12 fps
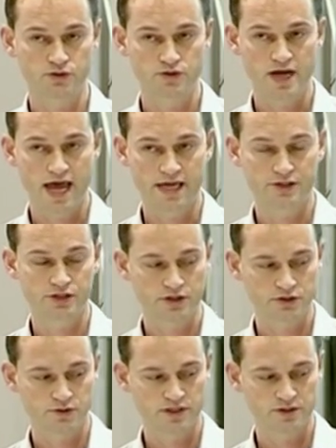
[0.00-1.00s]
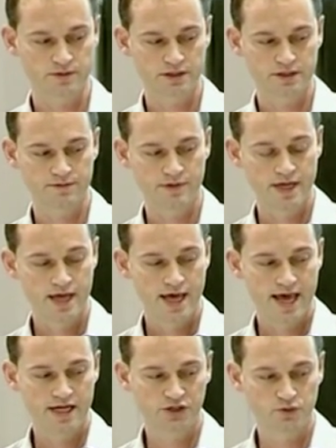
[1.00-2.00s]
to hands-on treatment.
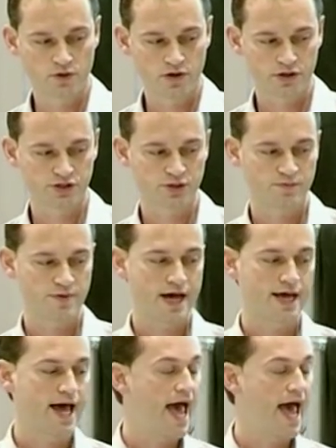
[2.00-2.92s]
And it works by